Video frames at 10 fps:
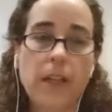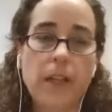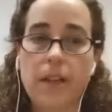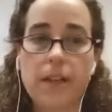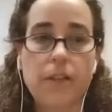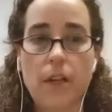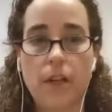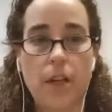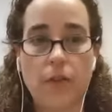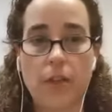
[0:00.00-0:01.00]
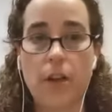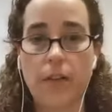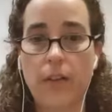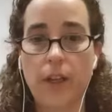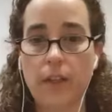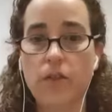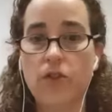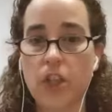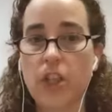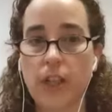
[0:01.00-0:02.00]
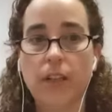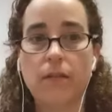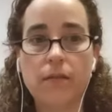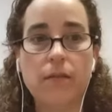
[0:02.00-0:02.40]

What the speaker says: yeah, there's certainly no denying that I think traditionally